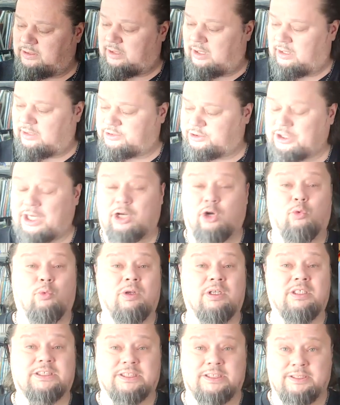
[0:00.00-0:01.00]
Shadow
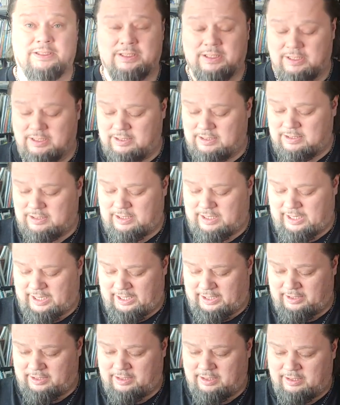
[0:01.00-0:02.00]
Wilson.
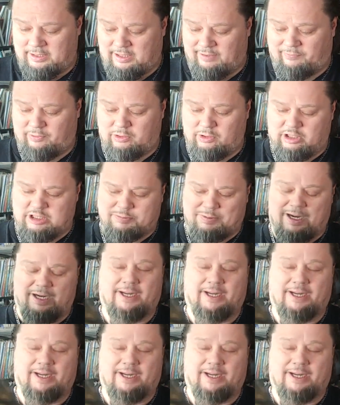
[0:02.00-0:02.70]
And if you notice behind